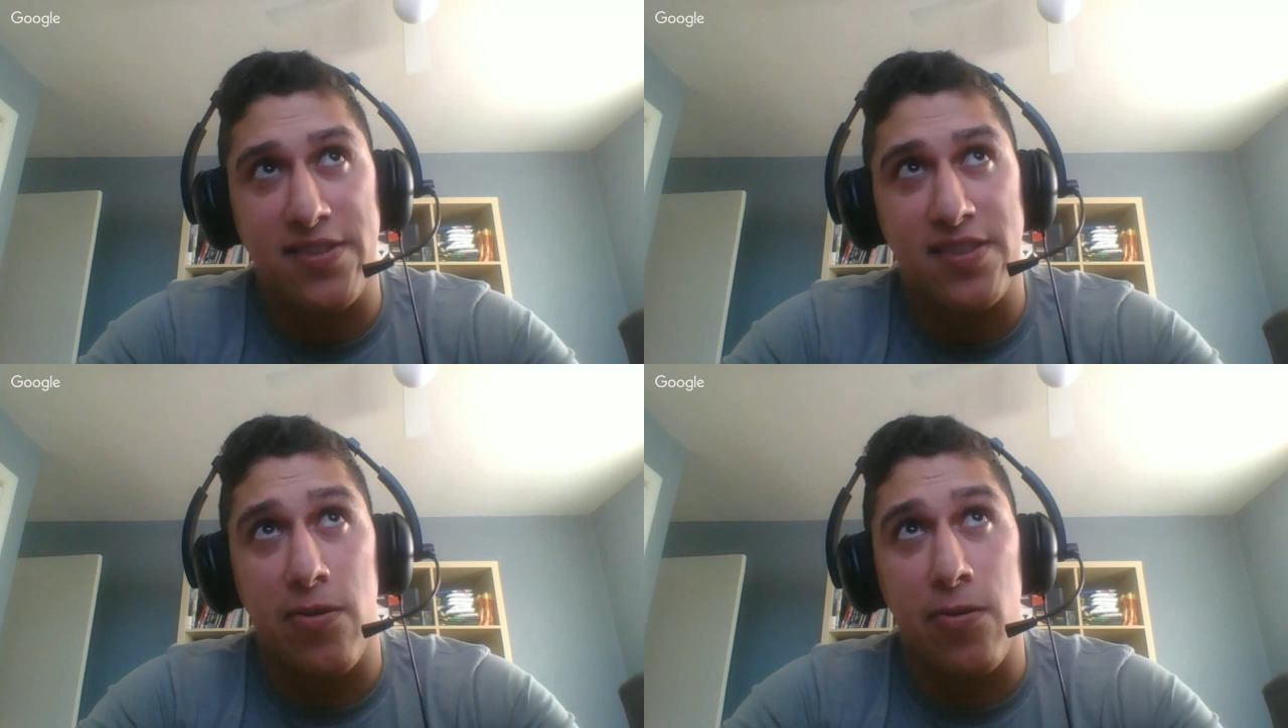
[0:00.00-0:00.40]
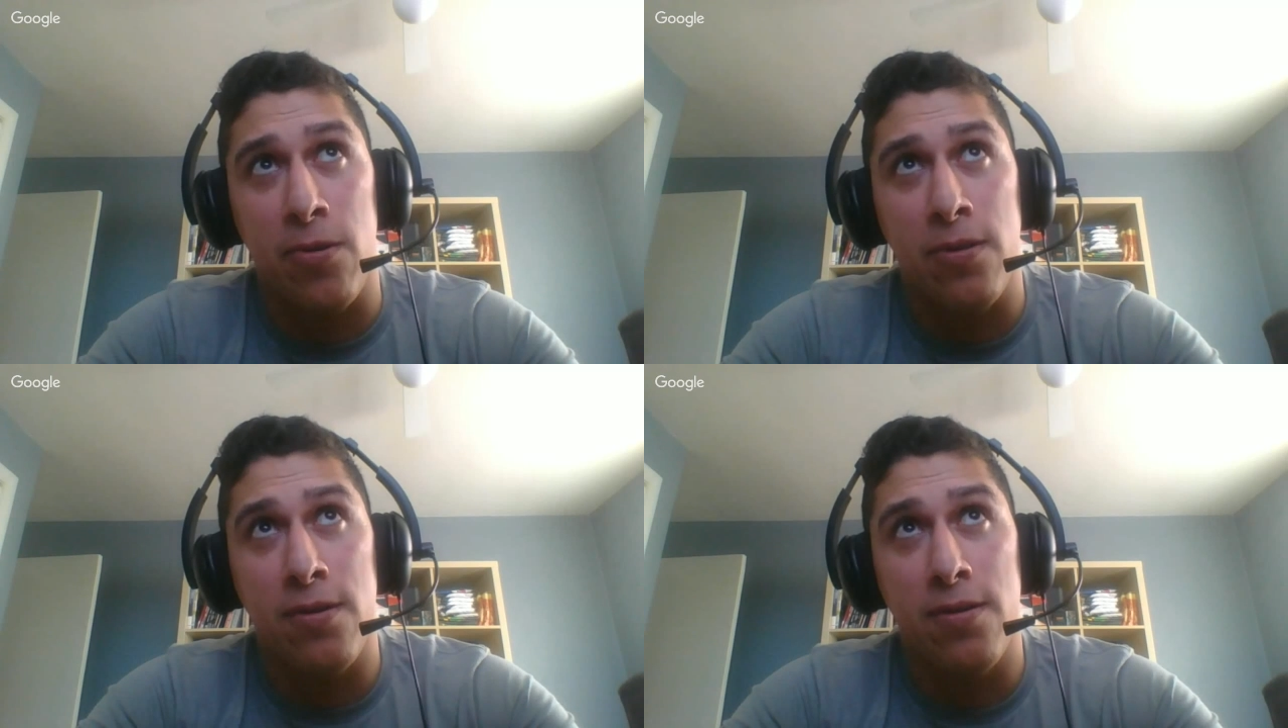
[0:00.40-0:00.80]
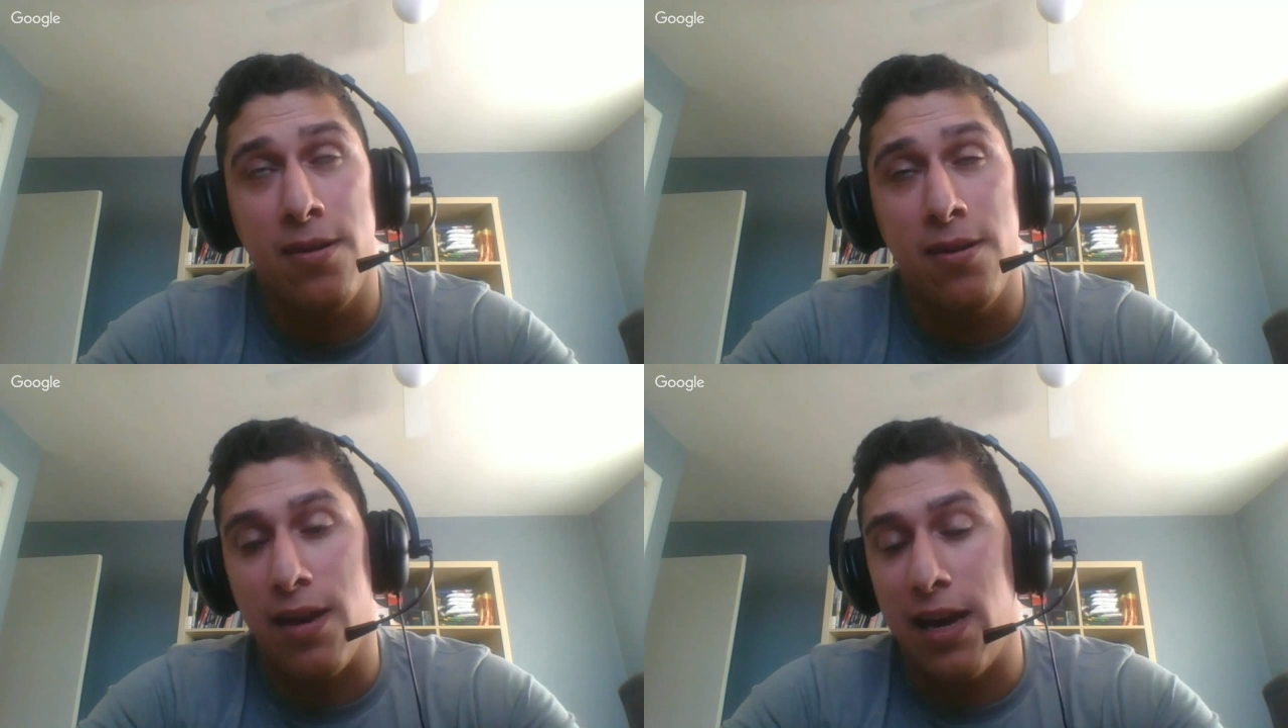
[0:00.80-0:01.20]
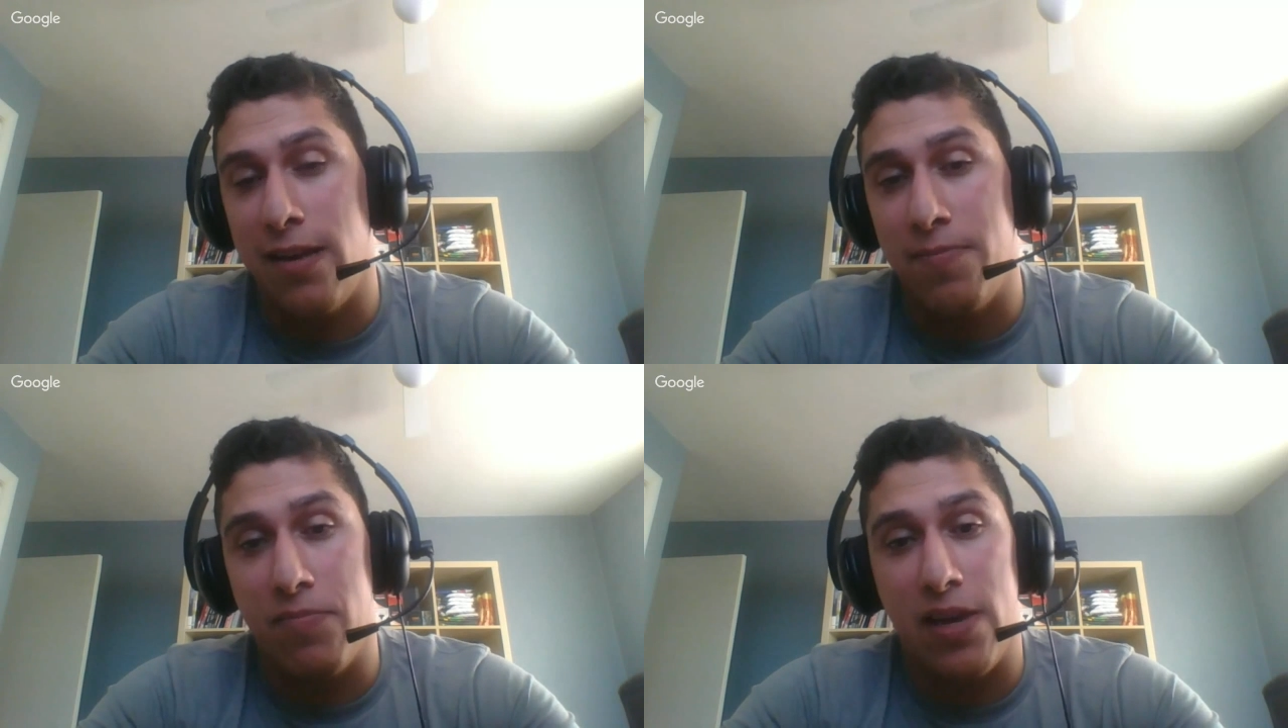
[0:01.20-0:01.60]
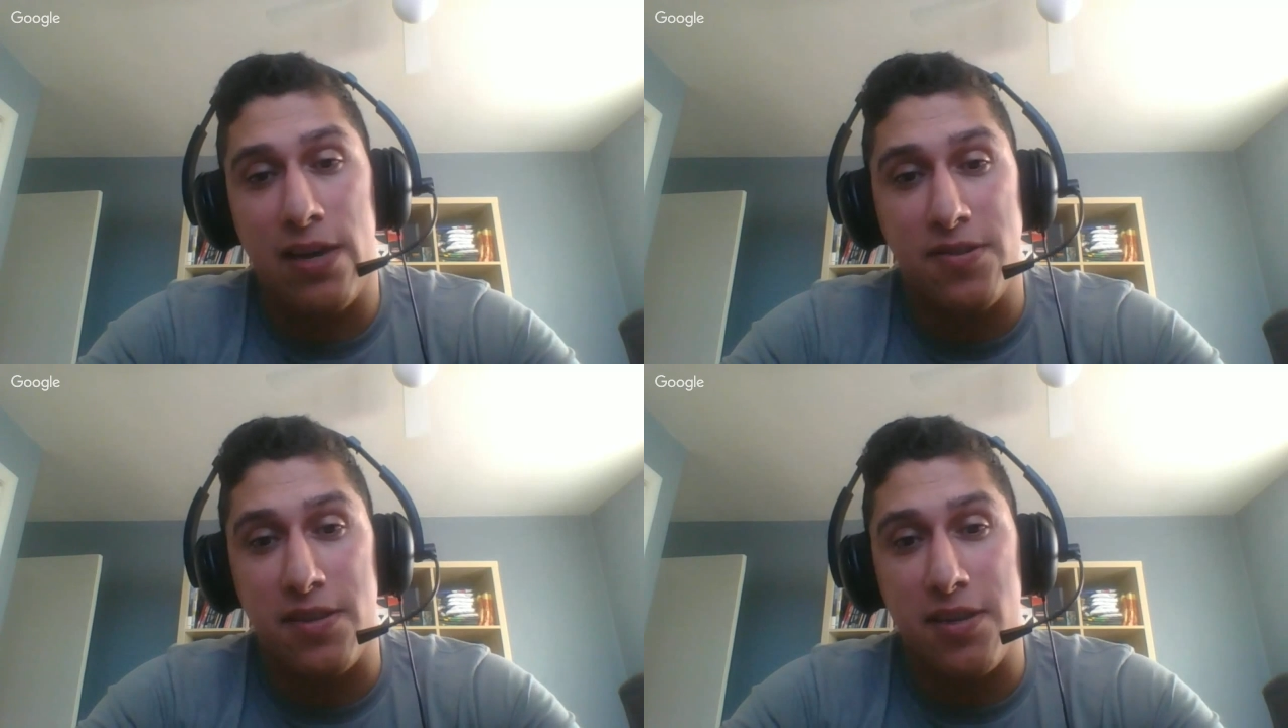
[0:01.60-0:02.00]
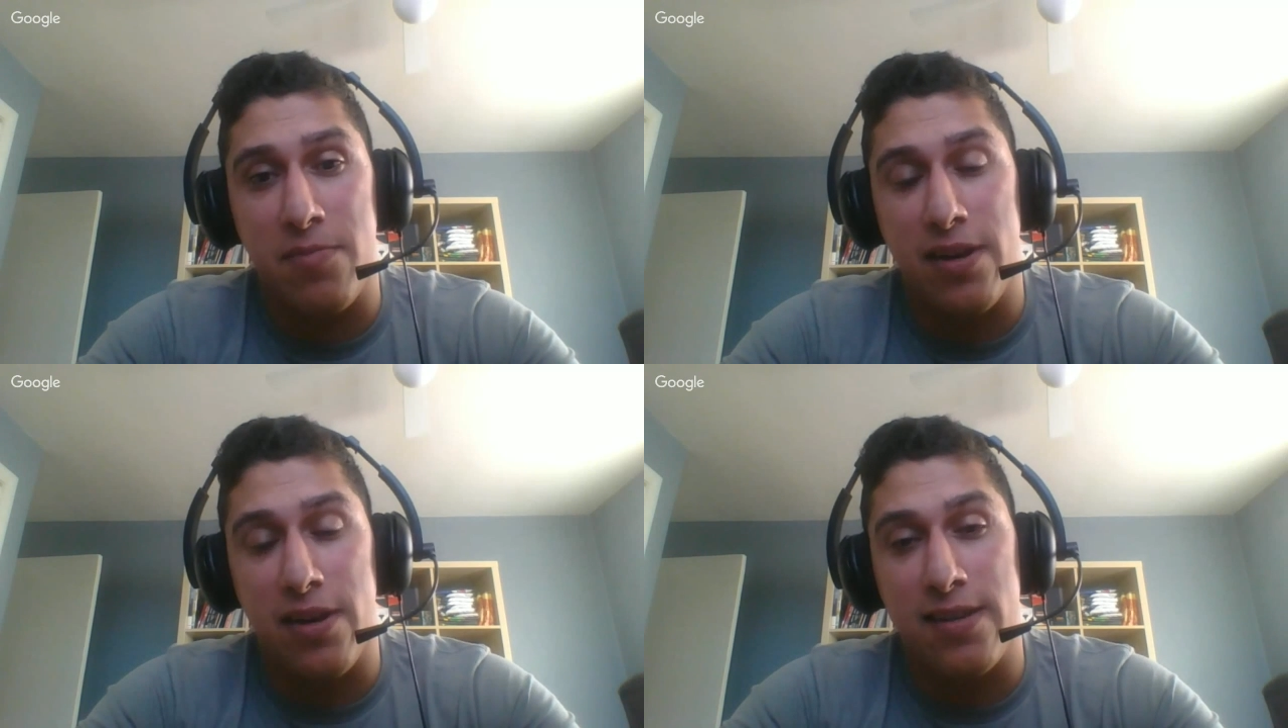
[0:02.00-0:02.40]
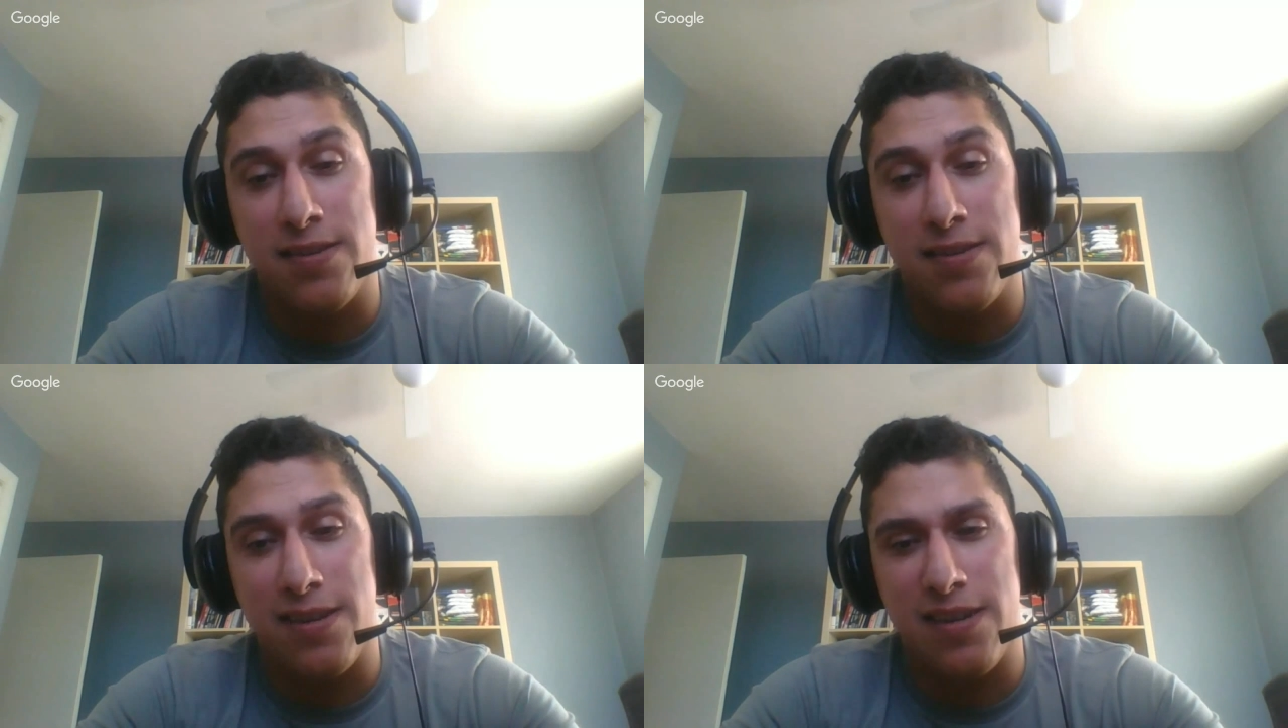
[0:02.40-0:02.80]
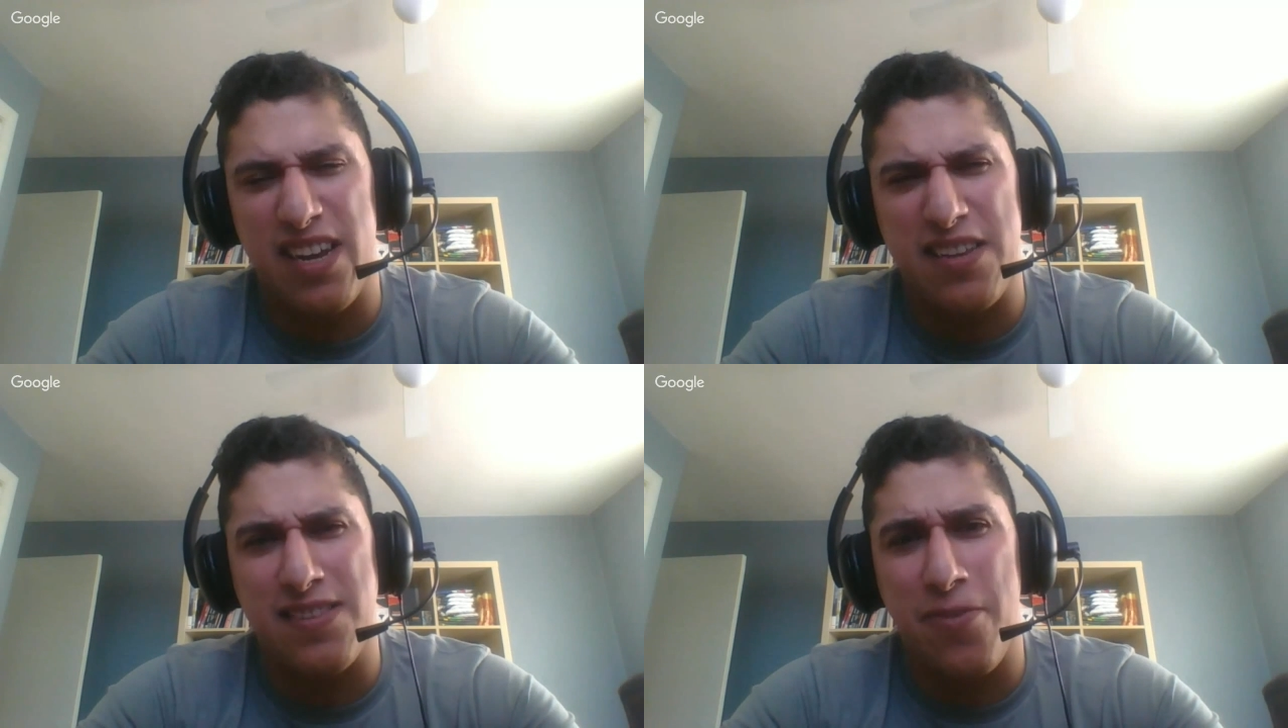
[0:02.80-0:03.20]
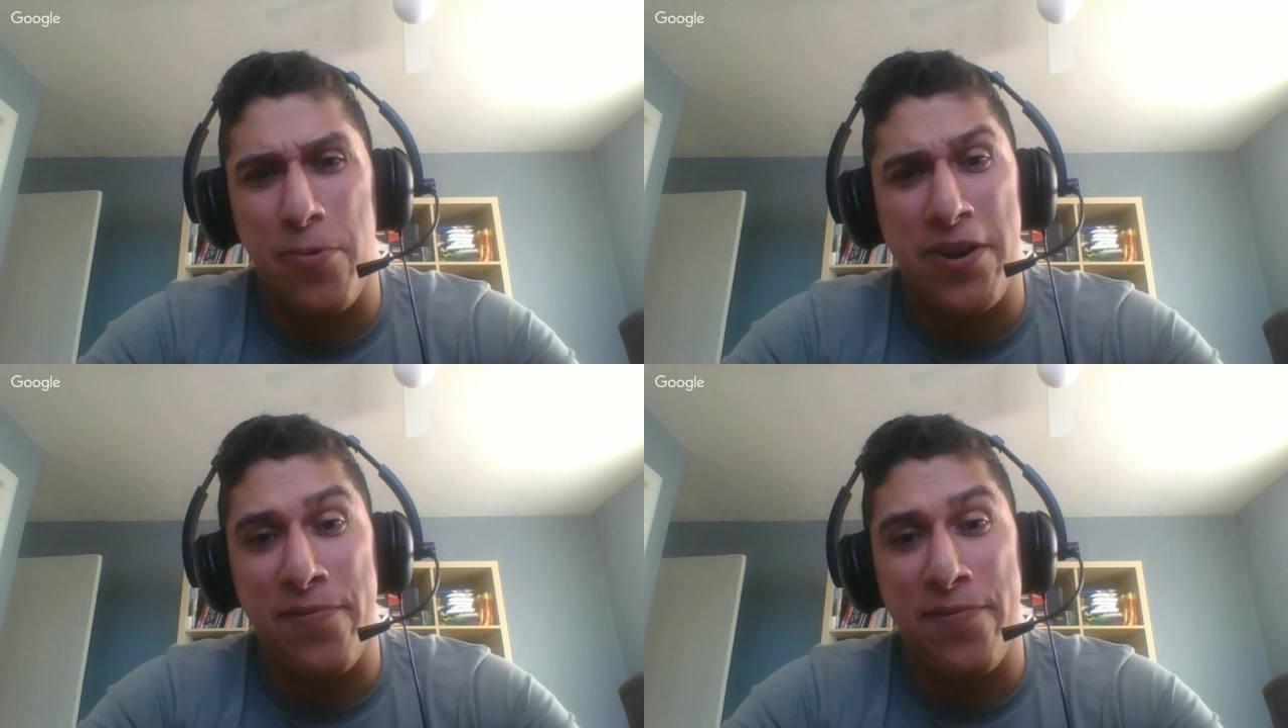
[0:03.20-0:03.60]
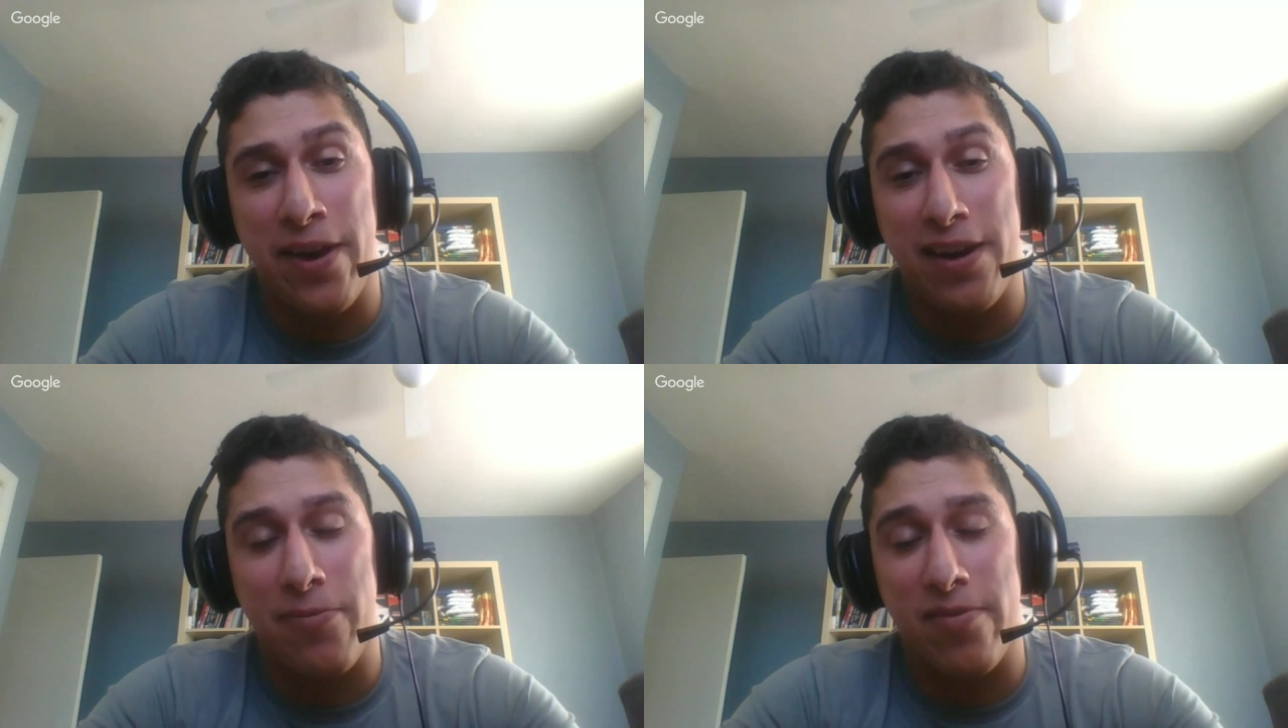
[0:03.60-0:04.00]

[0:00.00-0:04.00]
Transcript: Seoul, and they just emailed us. Like it's a weird thing.